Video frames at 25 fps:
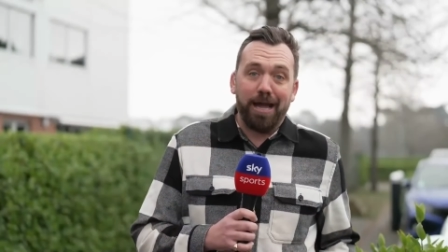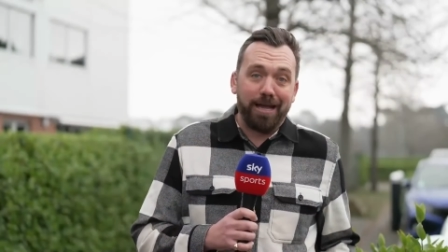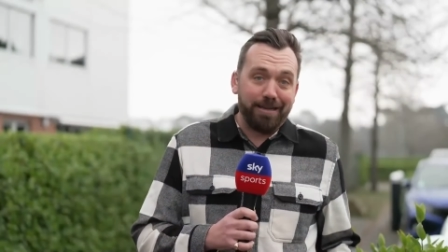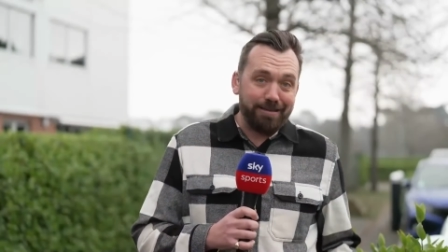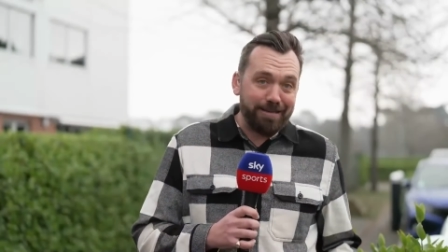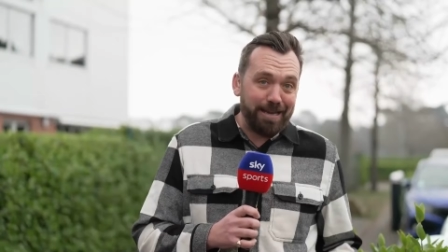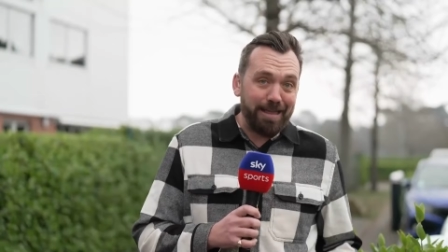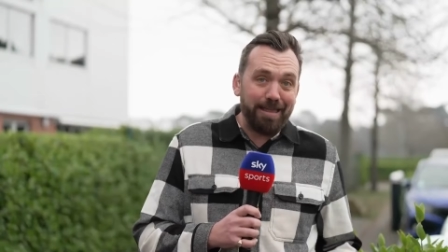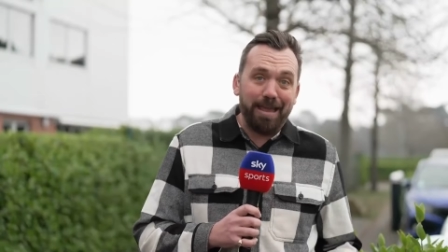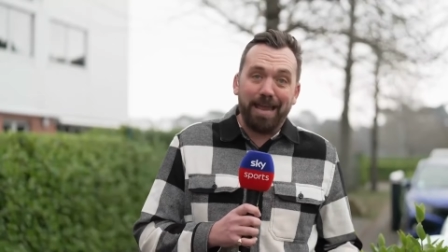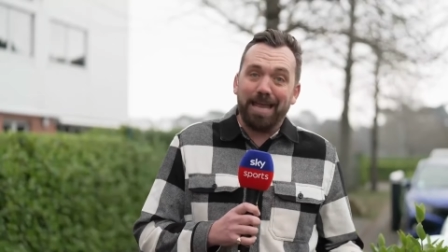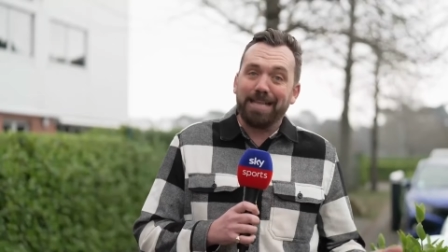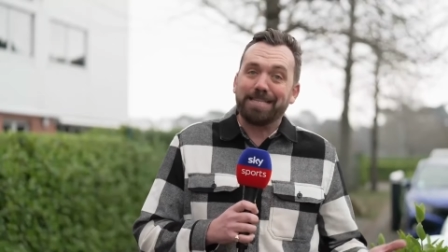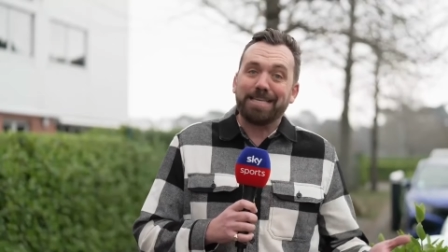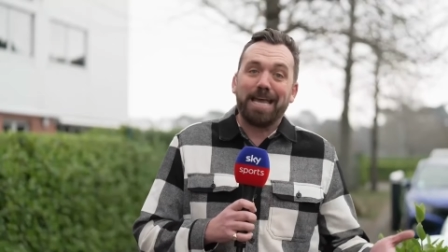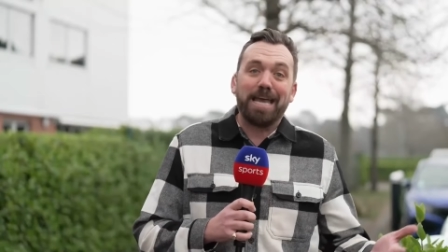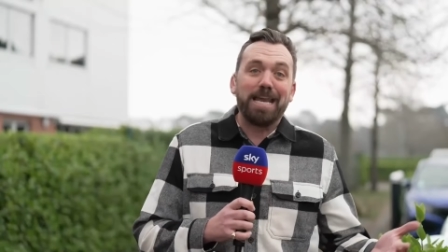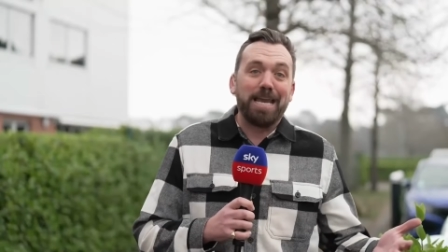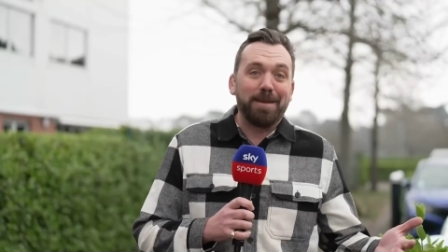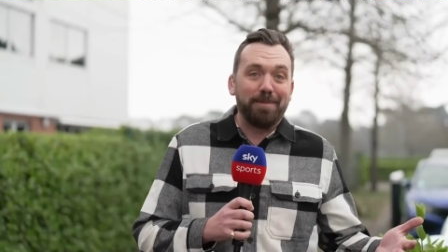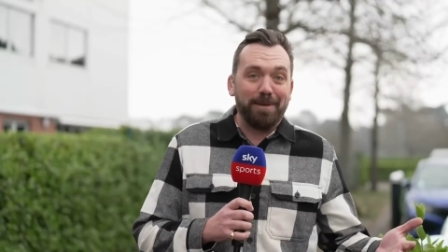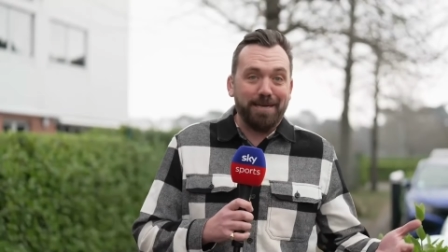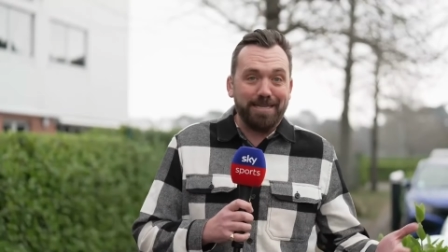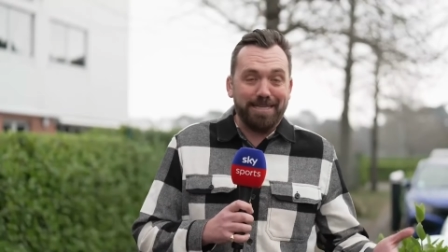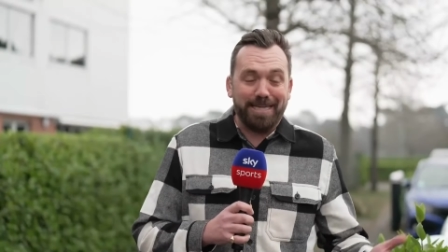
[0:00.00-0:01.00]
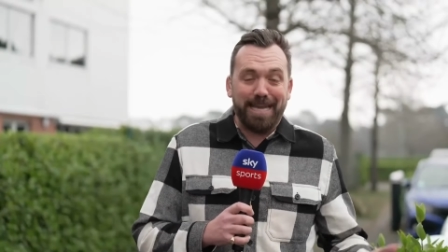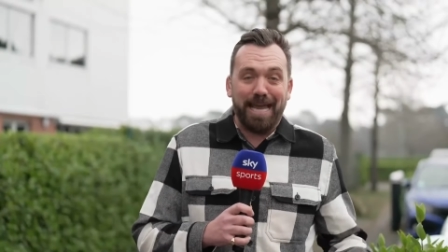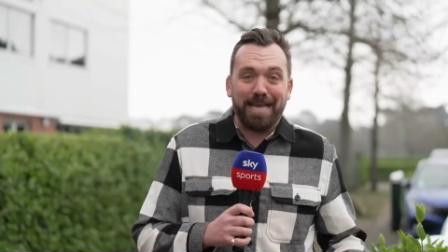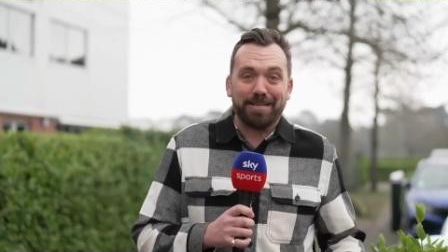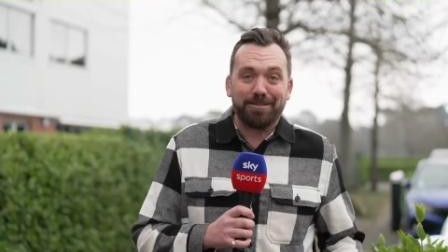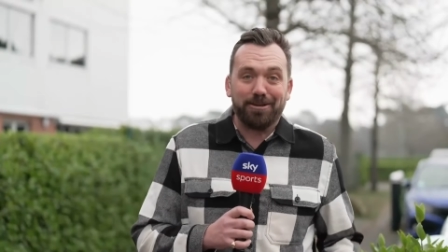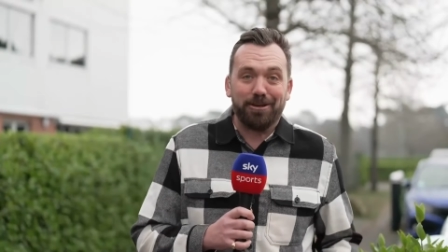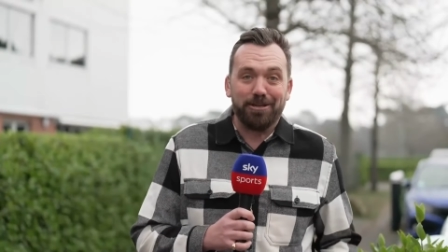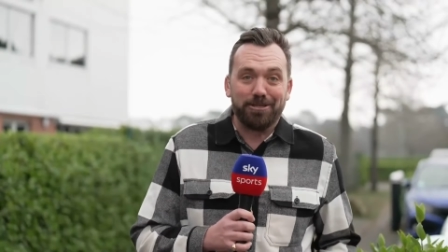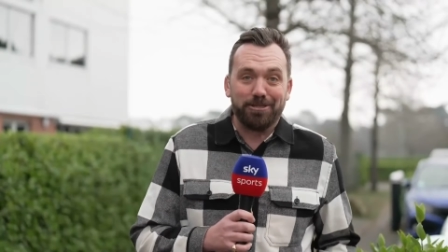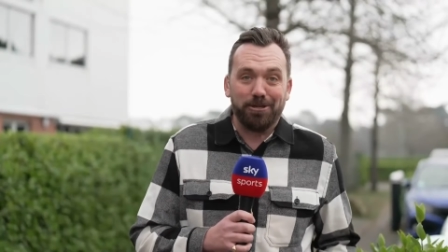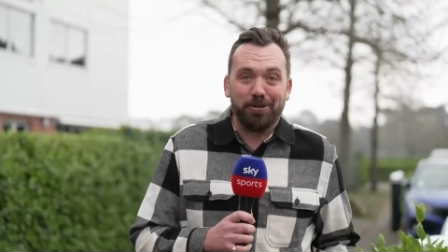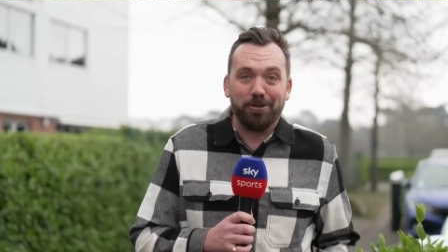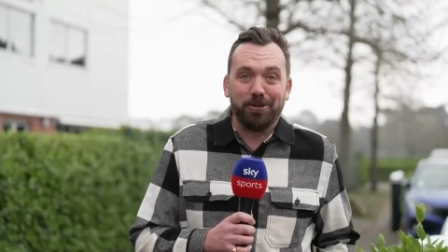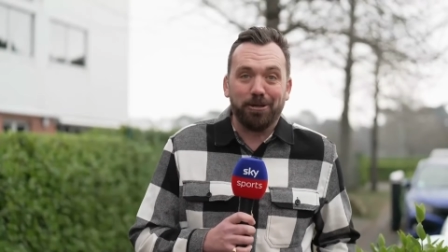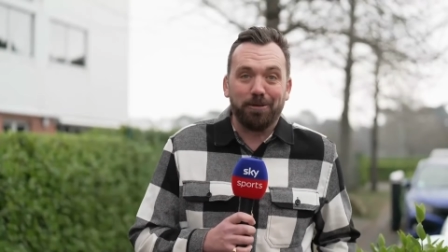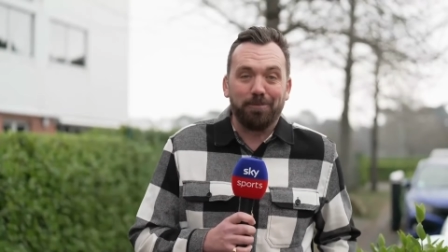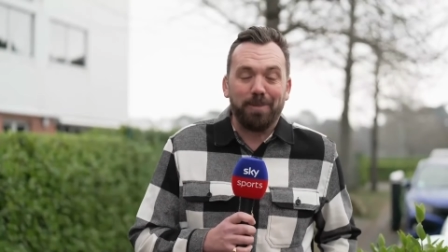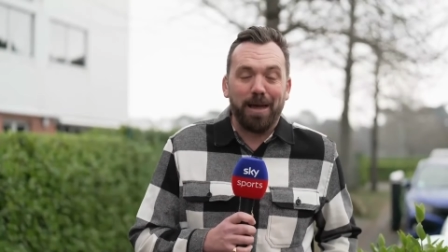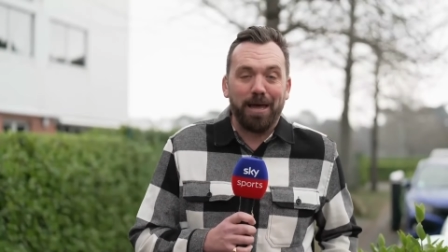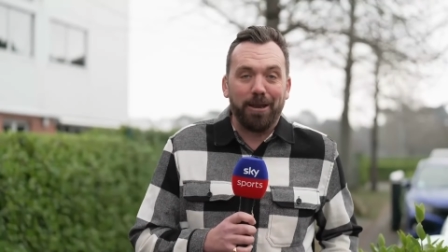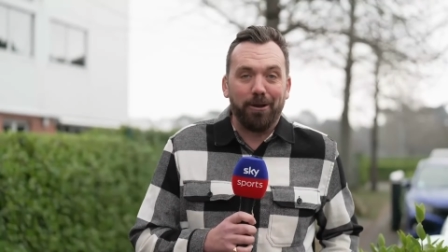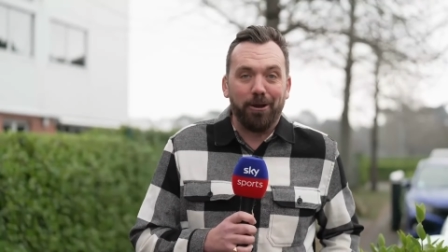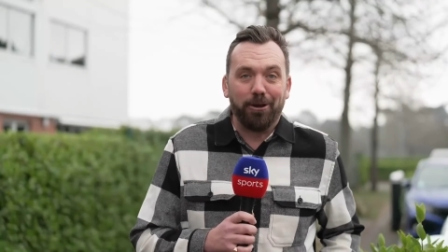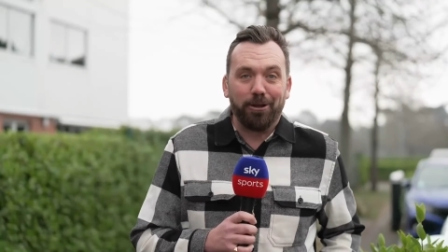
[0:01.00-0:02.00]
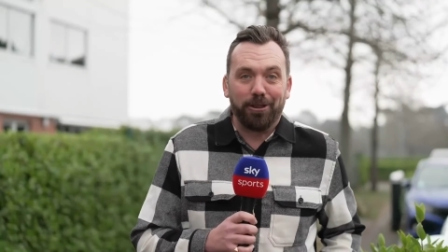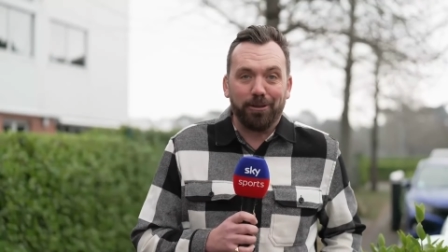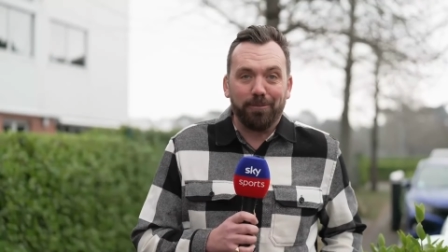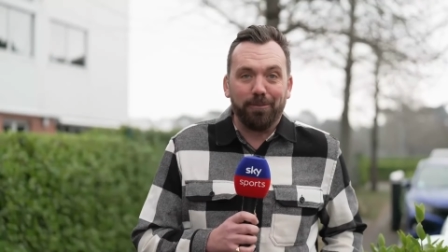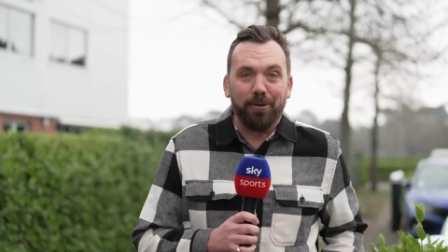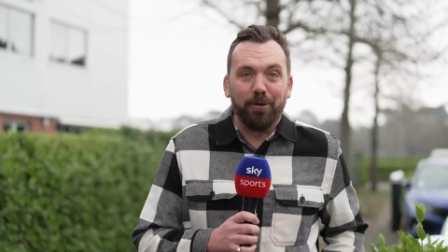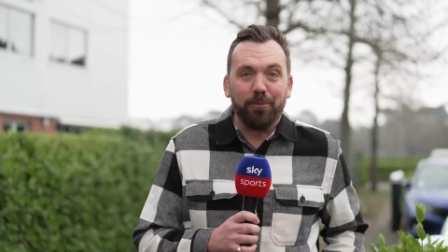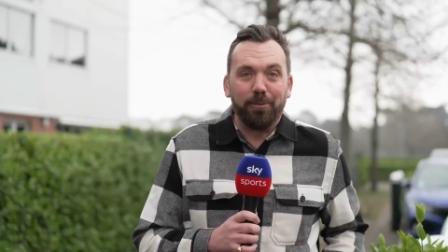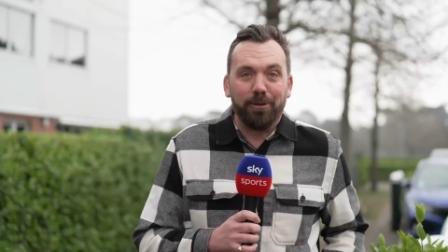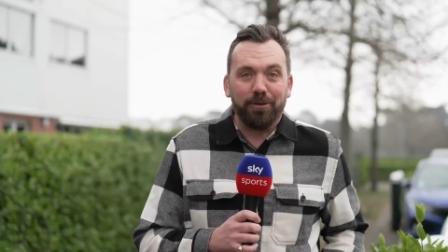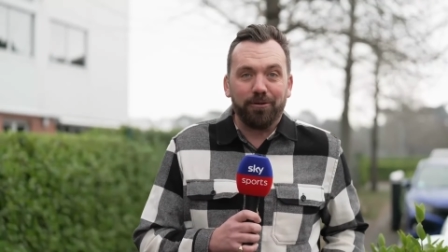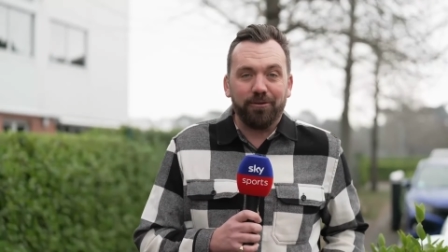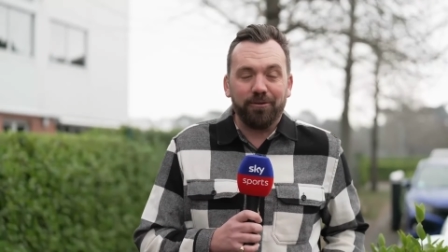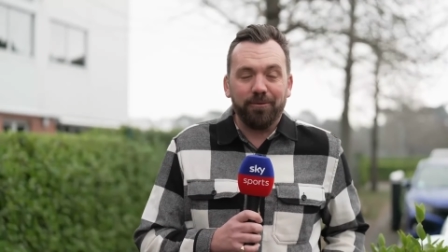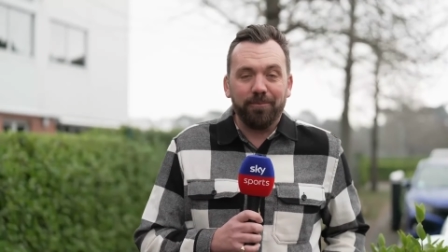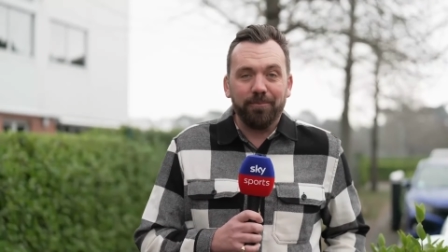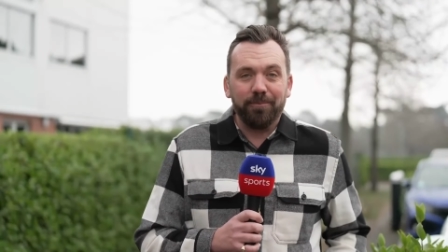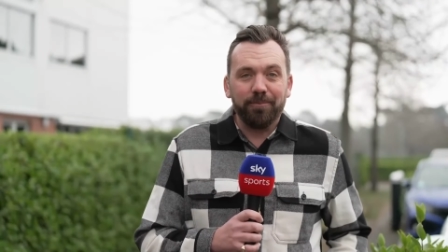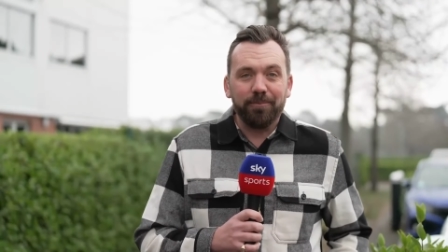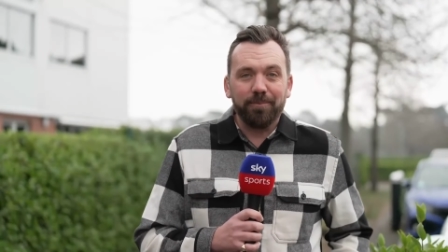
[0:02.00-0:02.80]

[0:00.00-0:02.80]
And it's anybody's guess how it's all going to pan out at the moment.